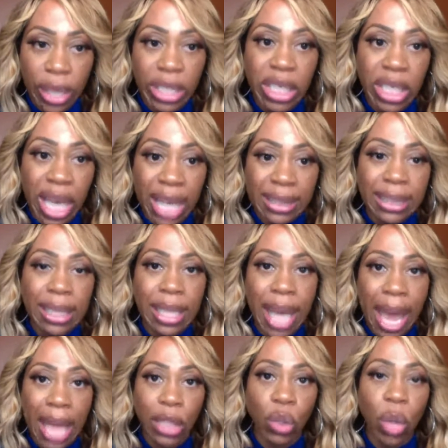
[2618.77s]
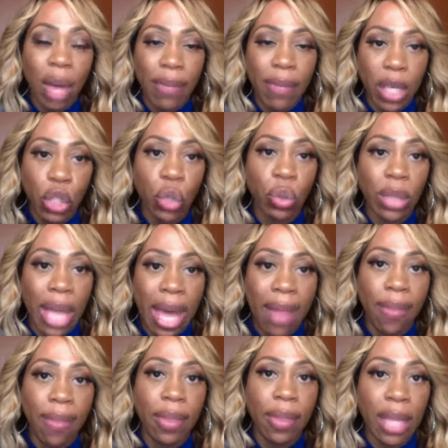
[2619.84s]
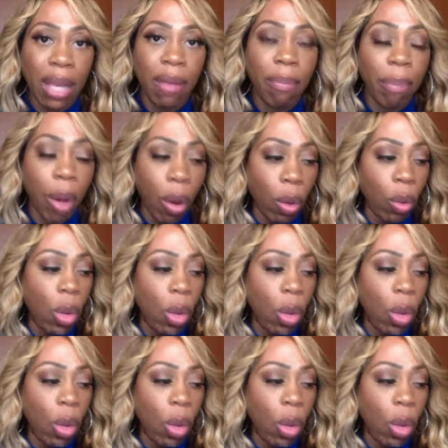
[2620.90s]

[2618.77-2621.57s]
just in case you have issues at the poll.